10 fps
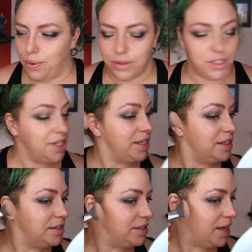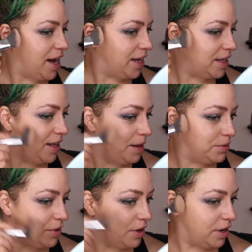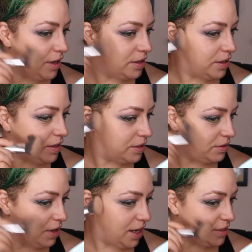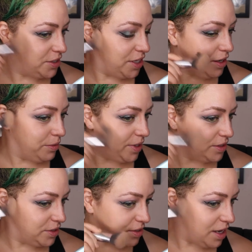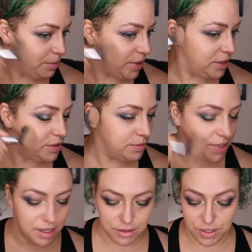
She's, I collabed with her last year when I just started my YouTube channel.